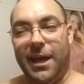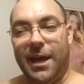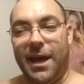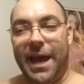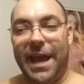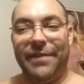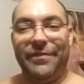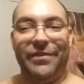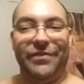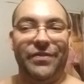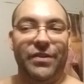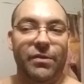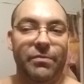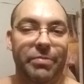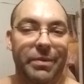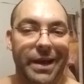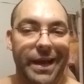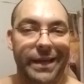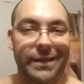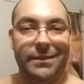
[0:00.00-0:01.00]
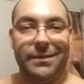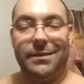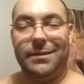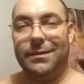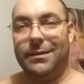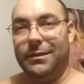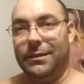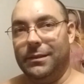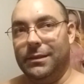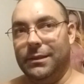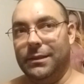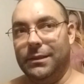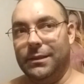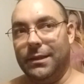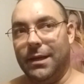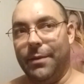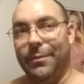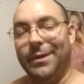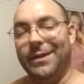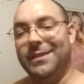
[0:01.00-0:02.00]
I have a few bites.
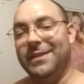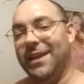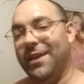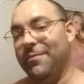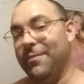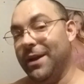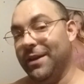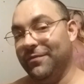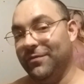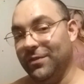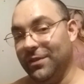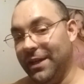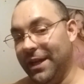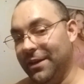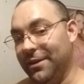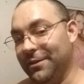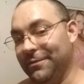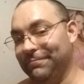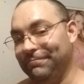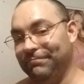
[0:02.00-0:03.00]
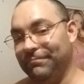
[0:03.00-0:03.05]
I'm going to save mine for later.